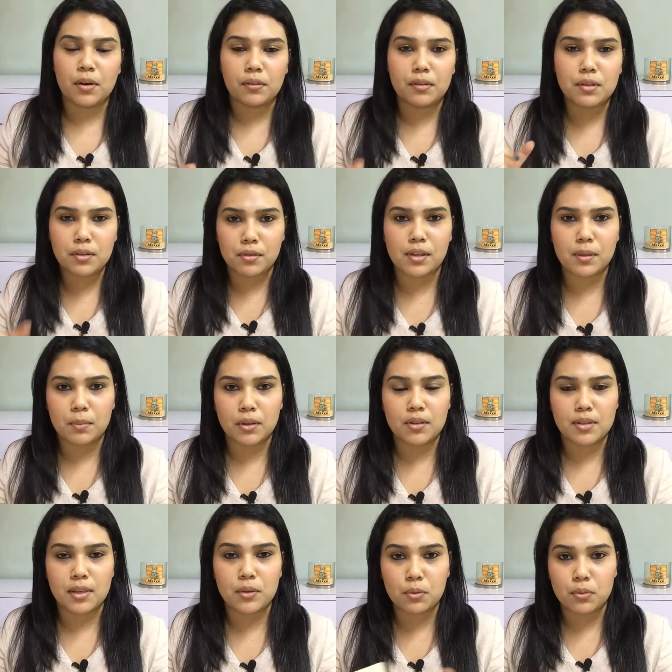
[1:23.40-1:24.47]
on the screen because
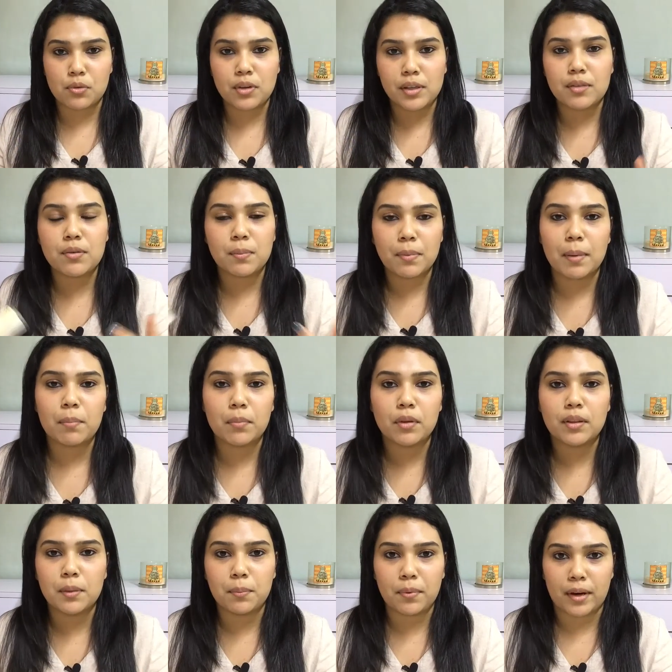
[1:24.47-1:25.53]
I don't really remember
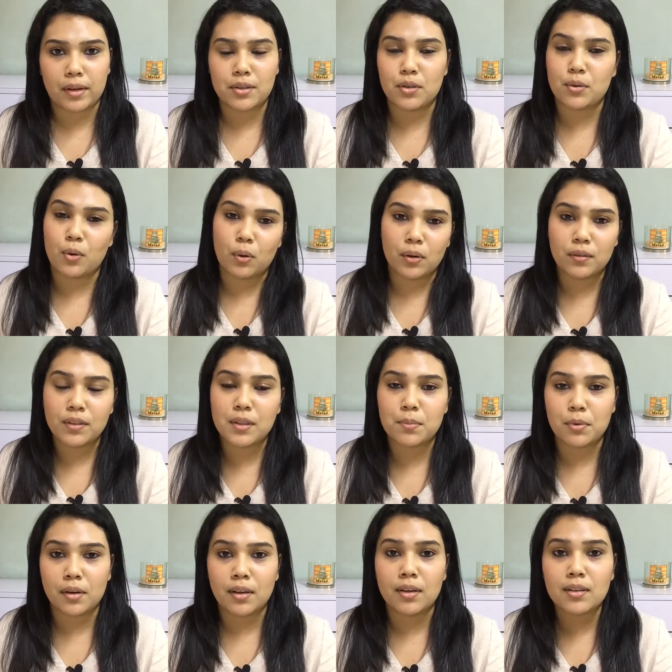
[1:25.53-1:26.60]
the price to all of these
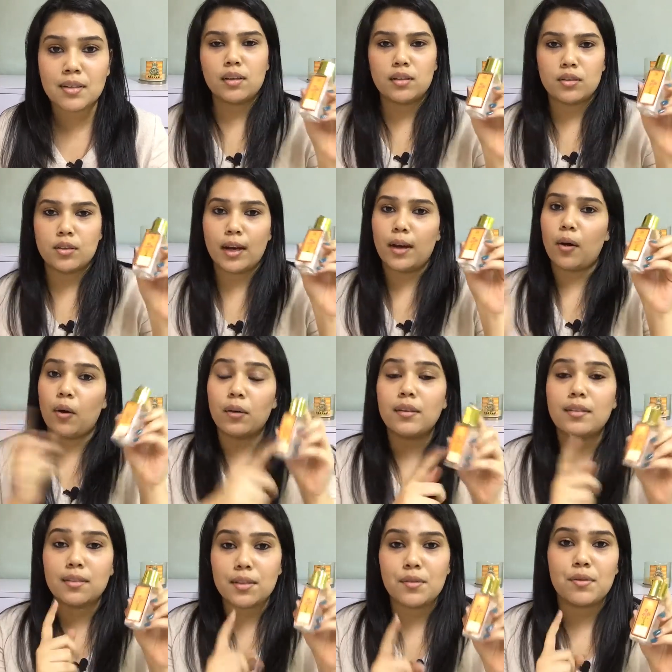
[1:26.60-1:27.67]
products. So I
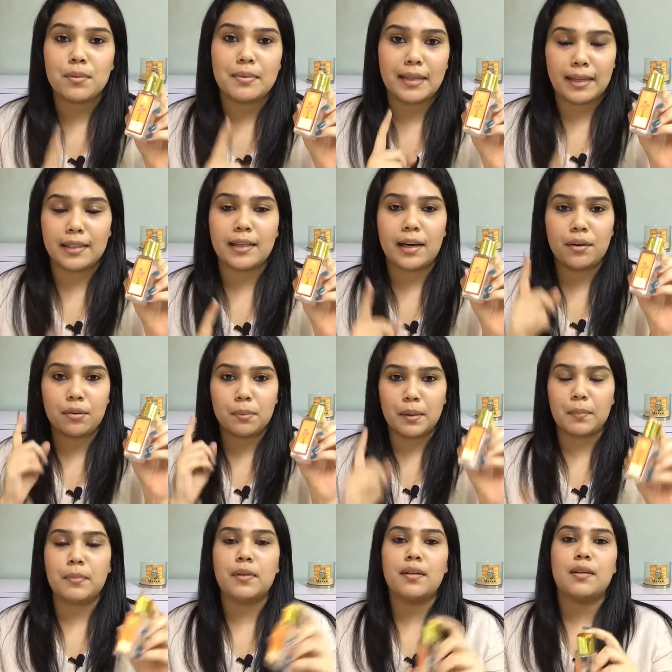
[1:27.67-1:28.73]
ordered this from Nykaa, I
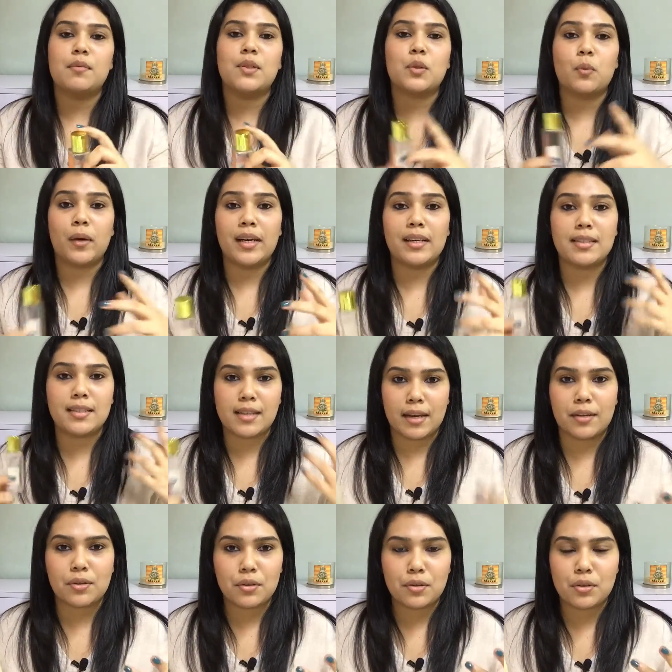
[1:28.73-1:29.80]
remember, and I was quite
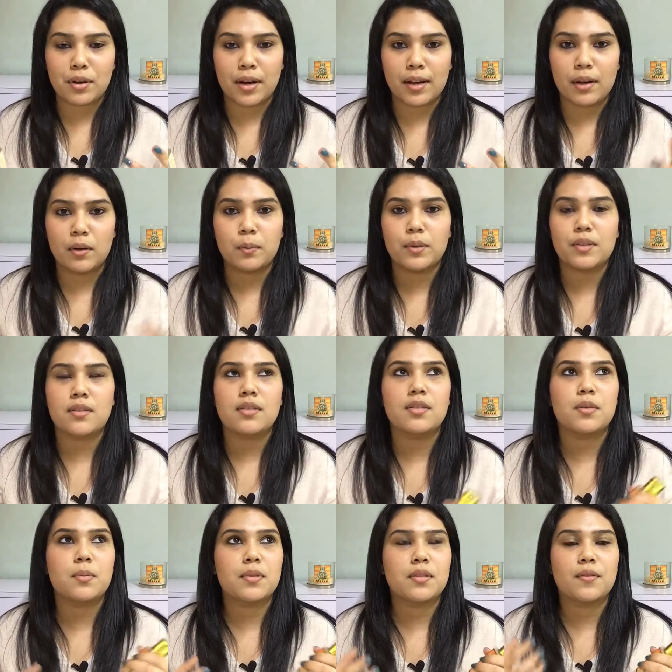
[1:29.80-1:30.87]
excited to try it out because
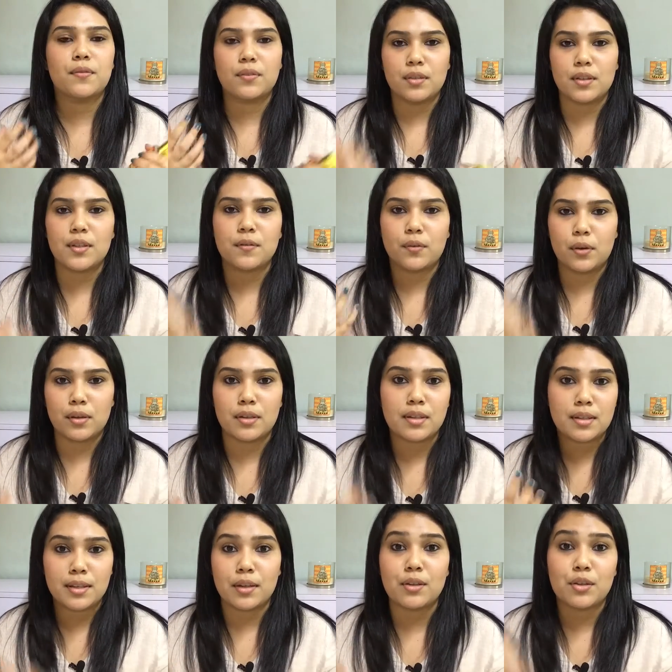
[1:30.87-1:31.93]
this was the first Forest
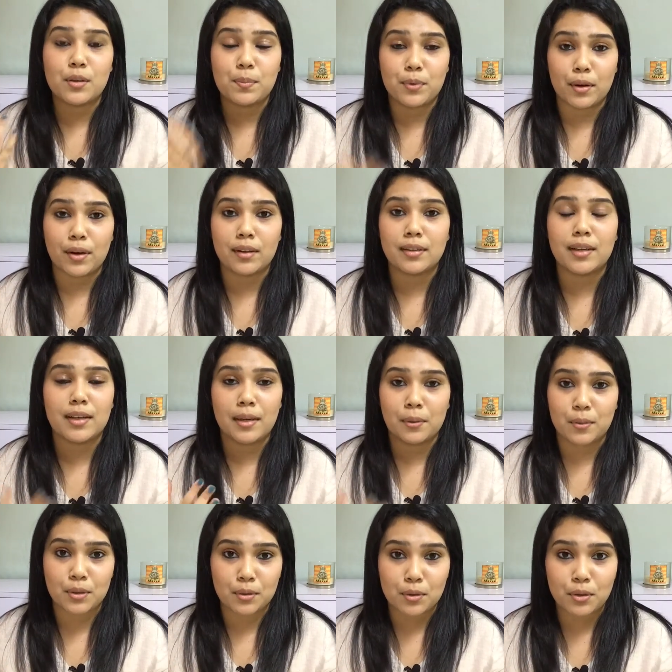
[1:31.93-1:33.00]
Essential product that I
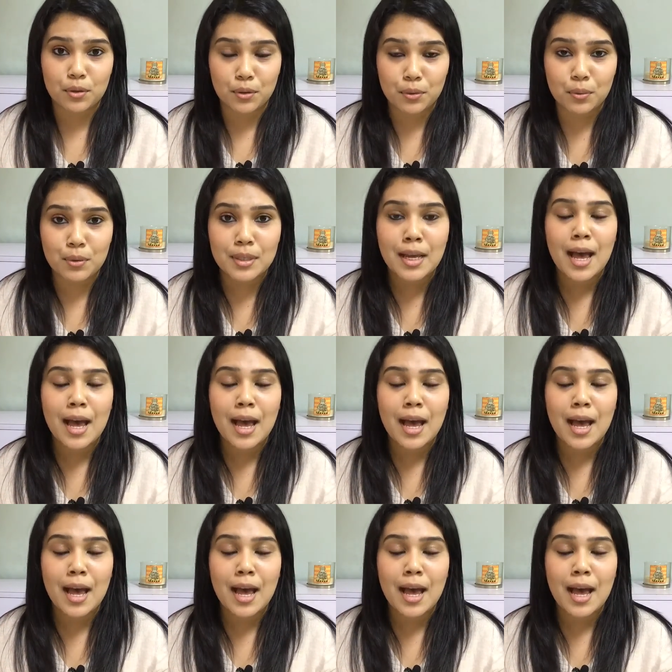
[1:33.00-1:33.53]
was going to use